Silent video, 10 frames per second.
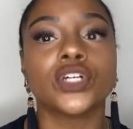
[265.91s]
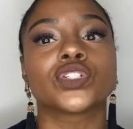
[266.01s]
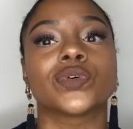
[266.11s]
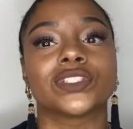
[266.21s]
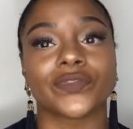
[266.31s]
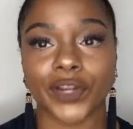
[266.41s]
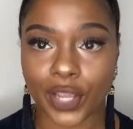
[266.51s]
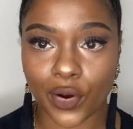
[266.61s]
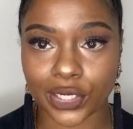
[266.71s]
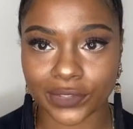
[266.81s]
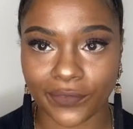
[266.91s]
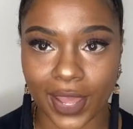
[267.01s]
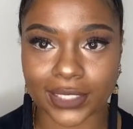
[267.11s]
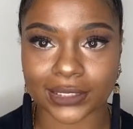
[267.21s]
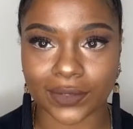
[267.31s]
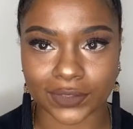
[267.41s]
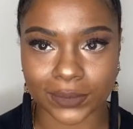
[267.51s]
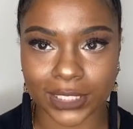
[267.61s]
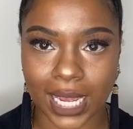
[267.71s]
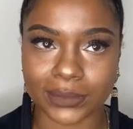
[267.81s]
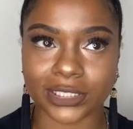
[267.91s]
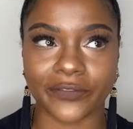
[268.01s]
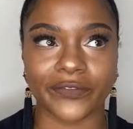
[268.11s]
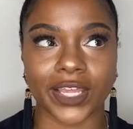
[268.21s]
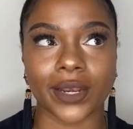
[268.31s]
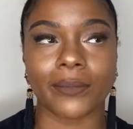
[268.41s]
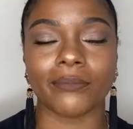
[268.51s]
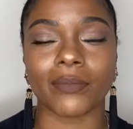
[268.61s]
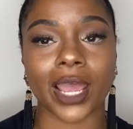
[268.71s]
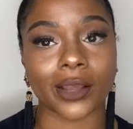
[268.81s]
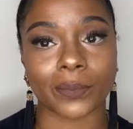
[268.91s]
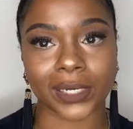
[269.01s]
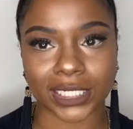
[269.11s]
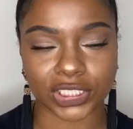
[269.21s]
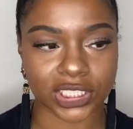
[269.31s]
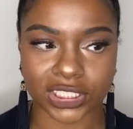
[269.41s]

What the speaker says: So it's very hard to find stuff sometimes to fit my complexion.